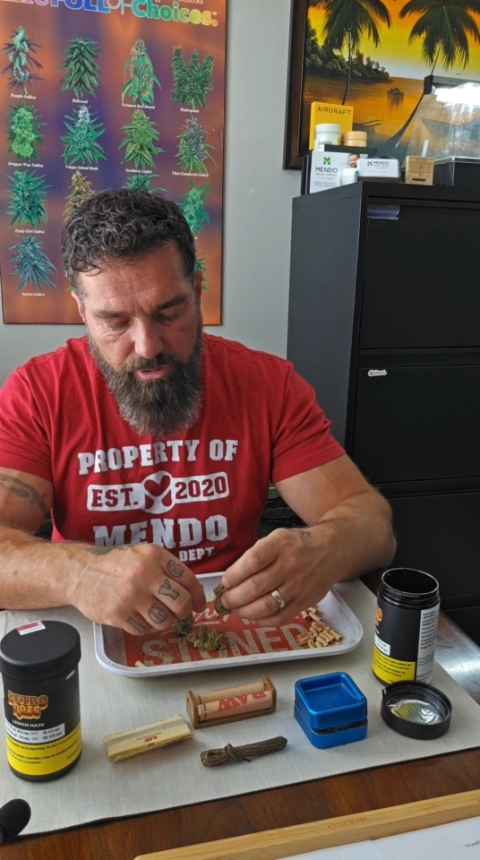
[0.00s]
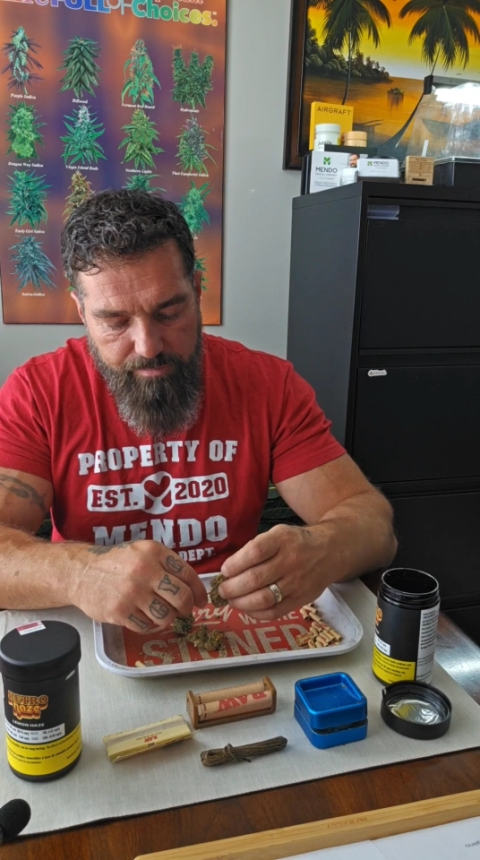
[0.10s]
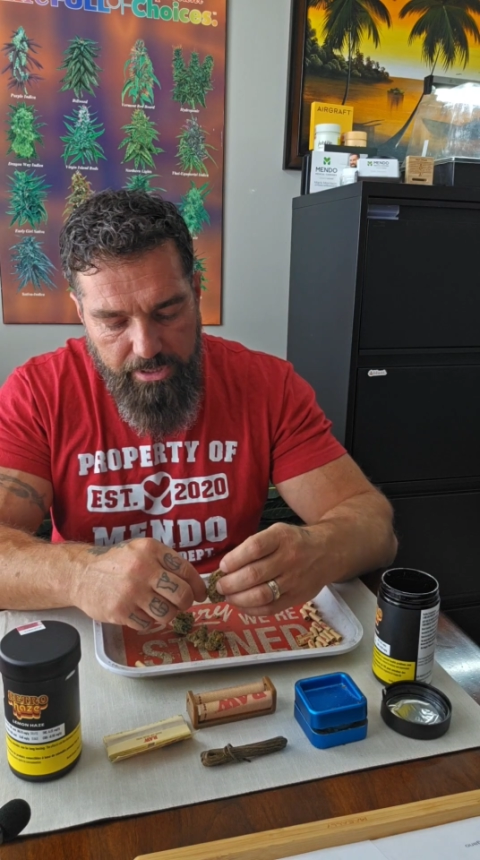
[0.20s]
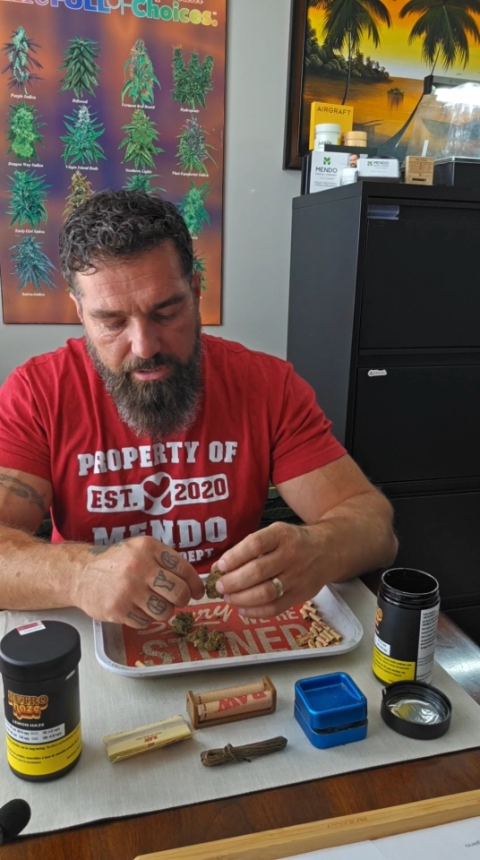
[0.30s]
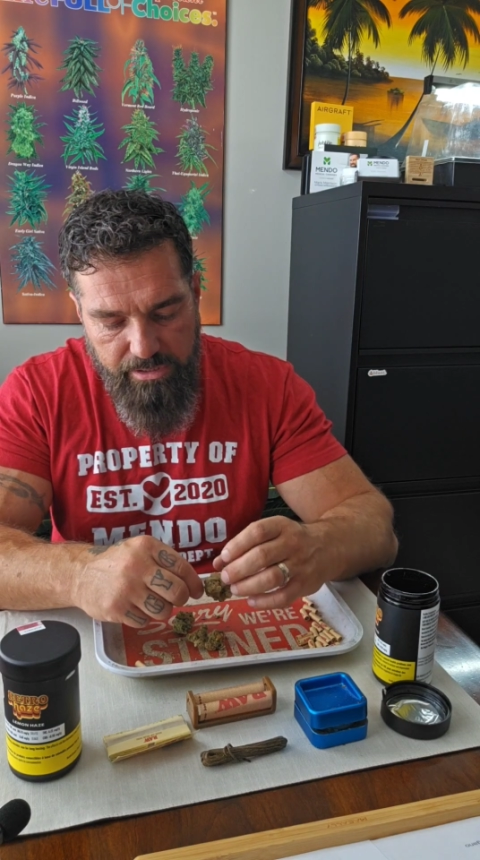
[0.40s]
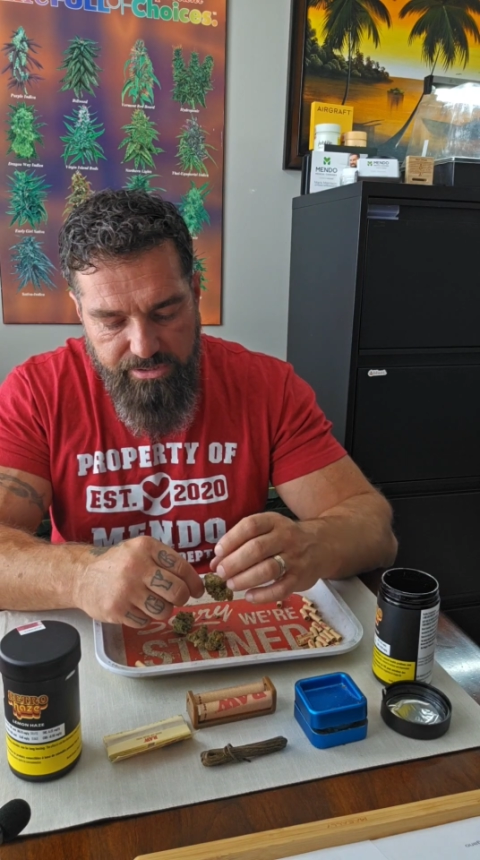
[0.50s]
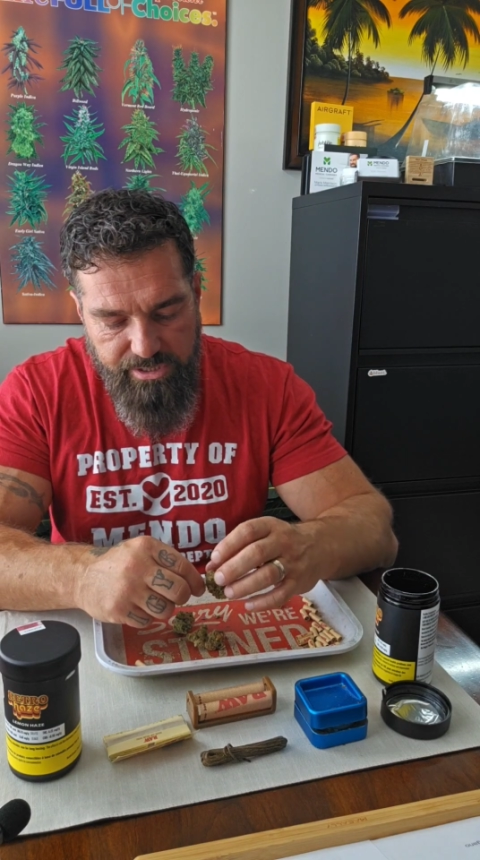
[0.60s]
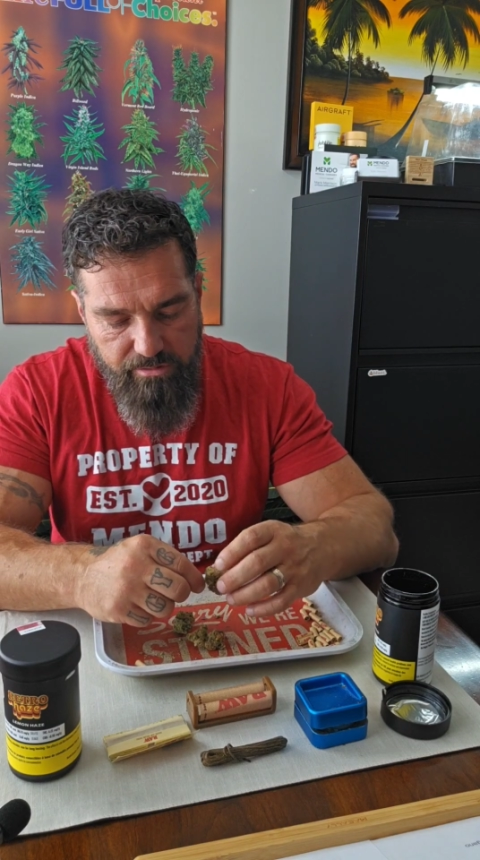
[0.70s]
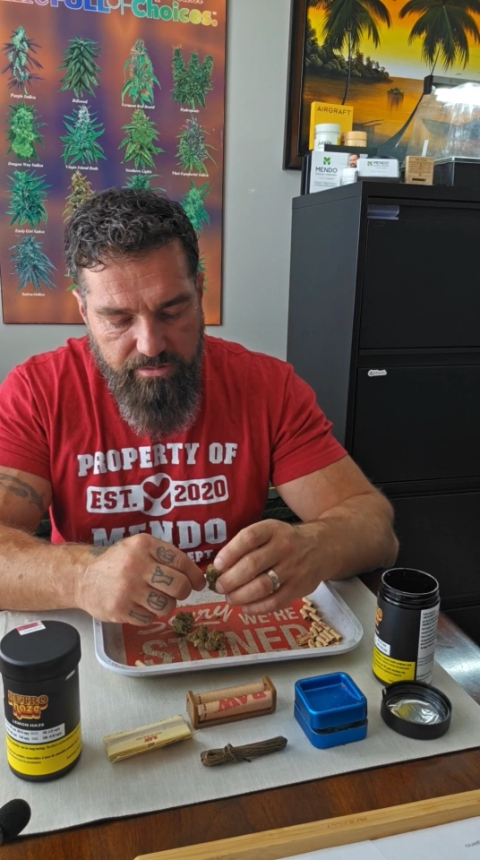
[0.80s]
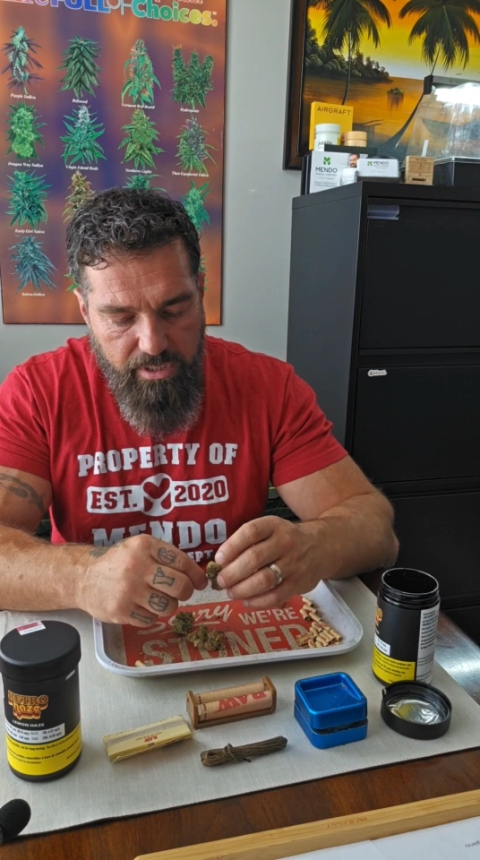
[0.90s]
They look like they
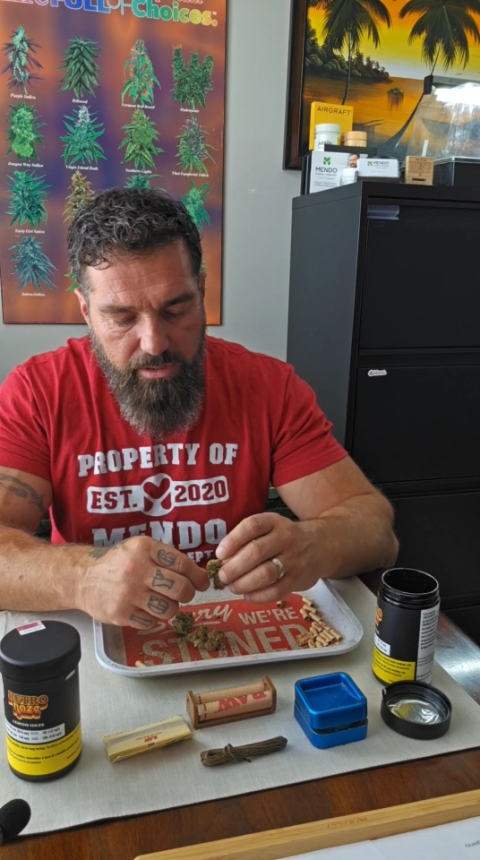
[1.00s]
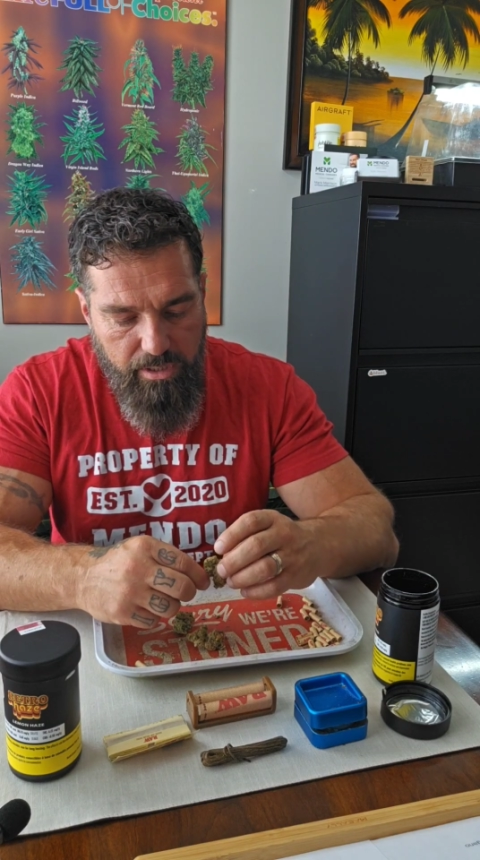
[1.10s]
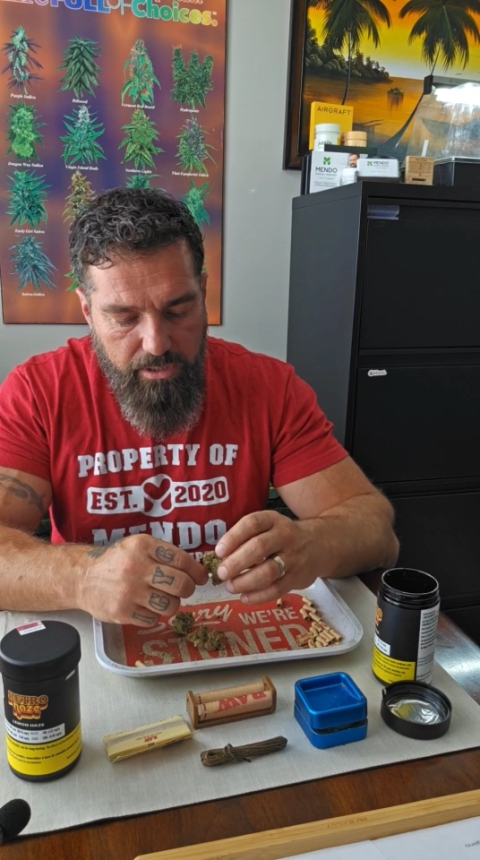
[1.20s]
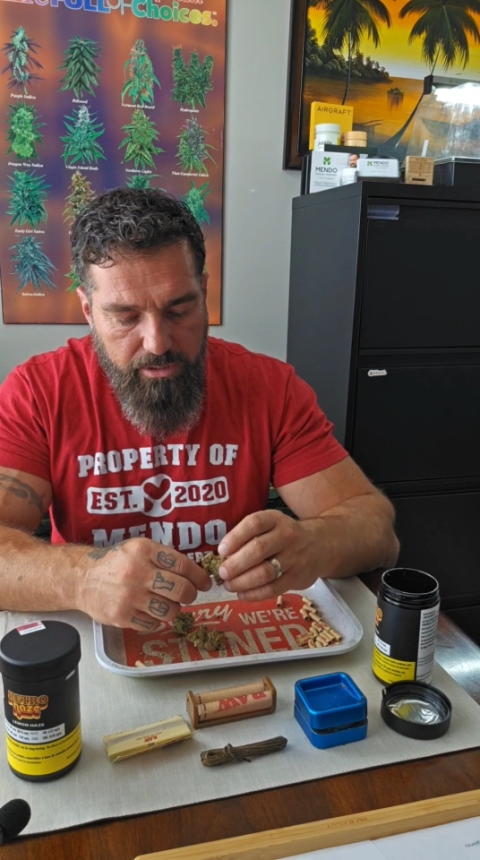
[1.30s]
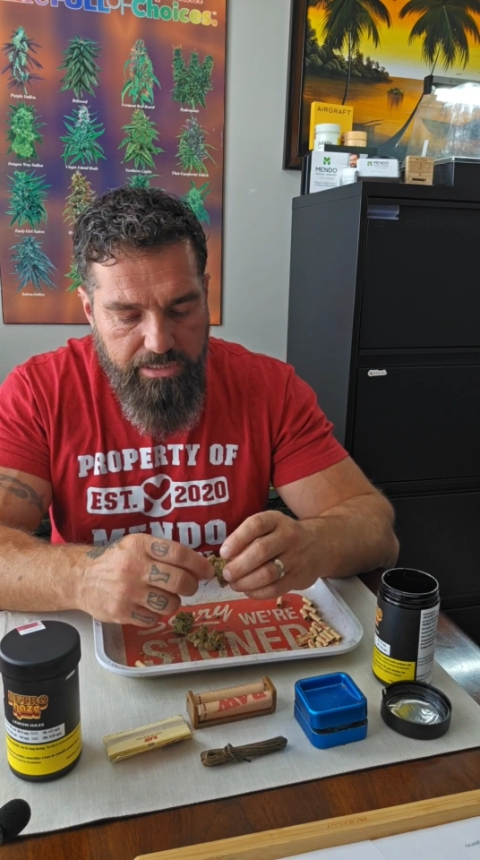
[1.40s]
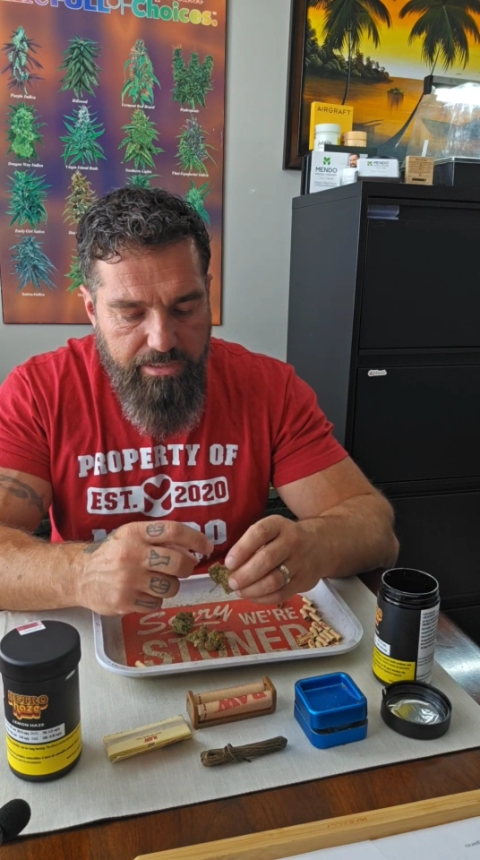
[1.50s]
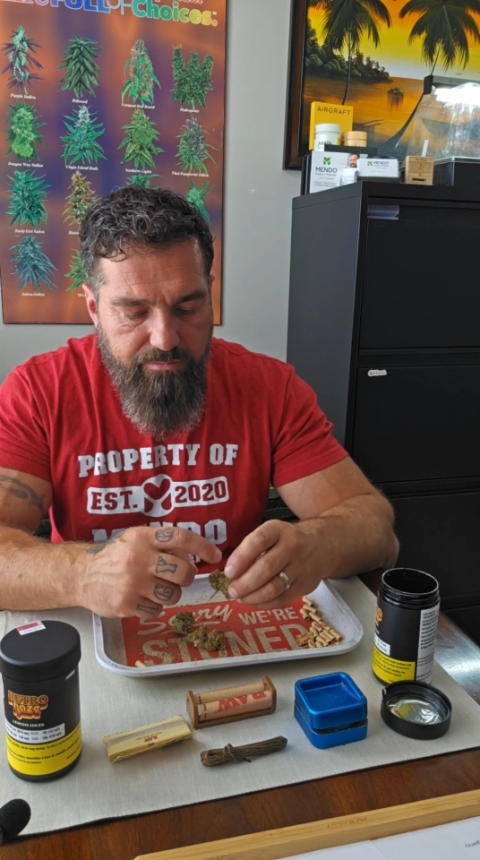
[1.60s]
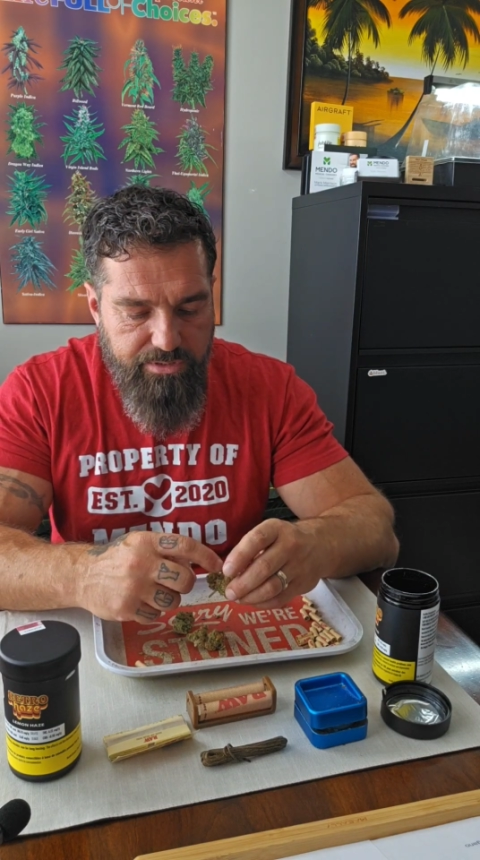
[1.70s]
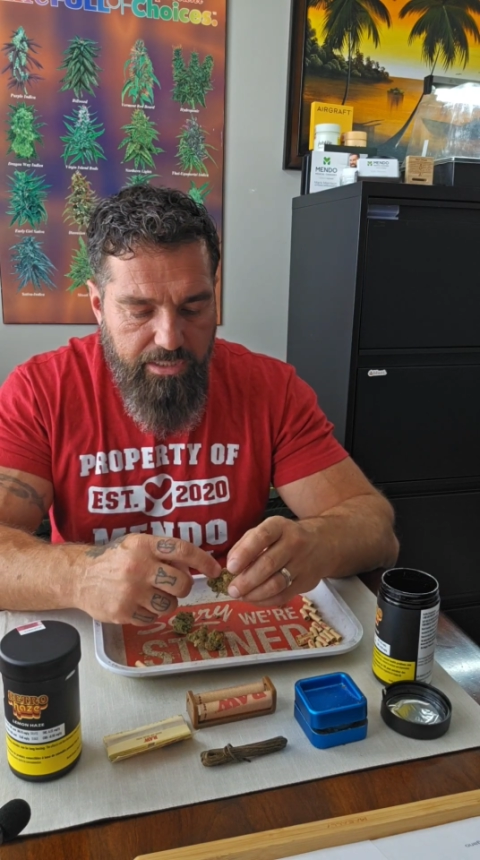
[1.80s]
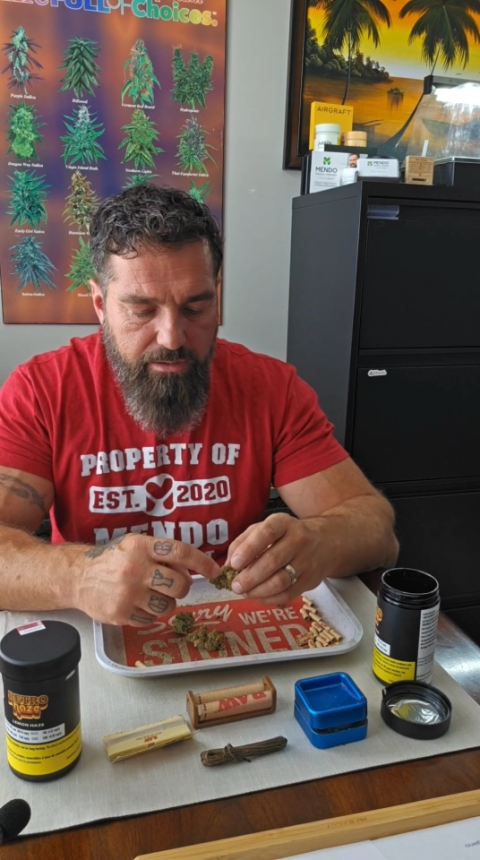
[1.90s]
were very well
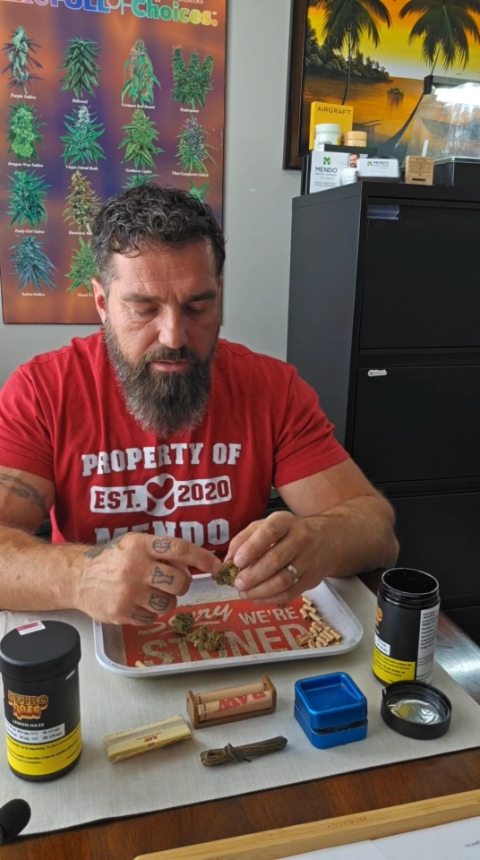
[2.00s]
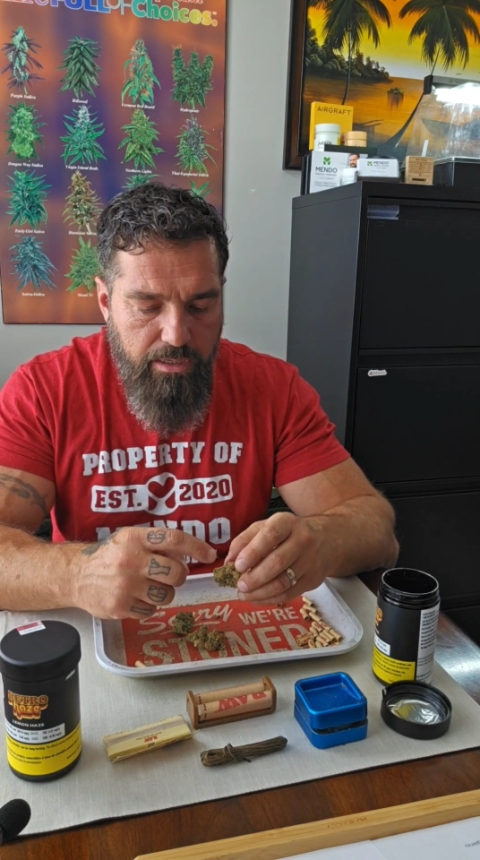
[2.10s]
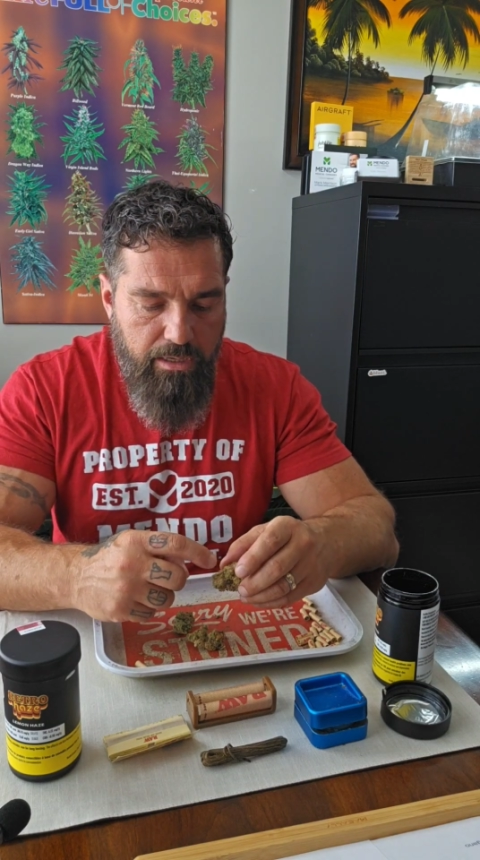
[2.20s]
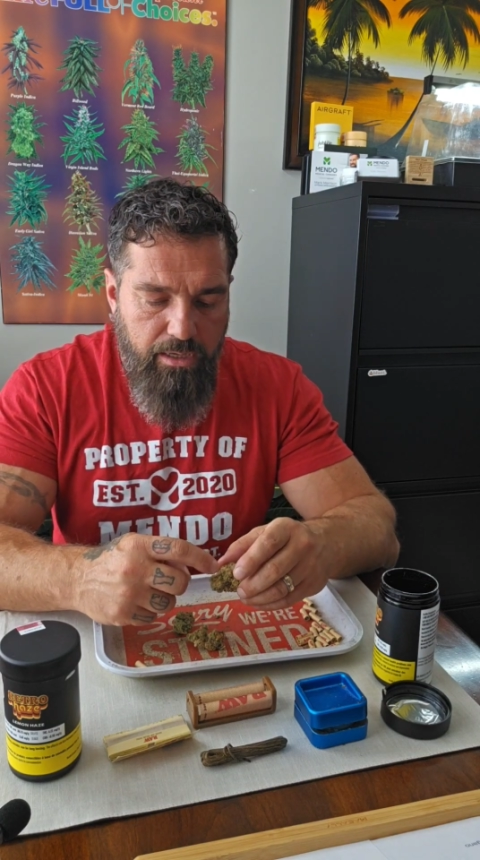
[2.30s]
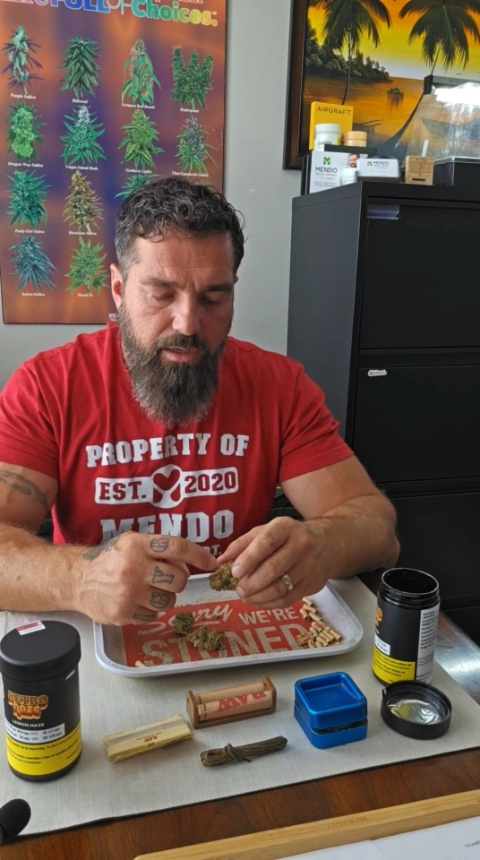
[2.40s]
cultivated.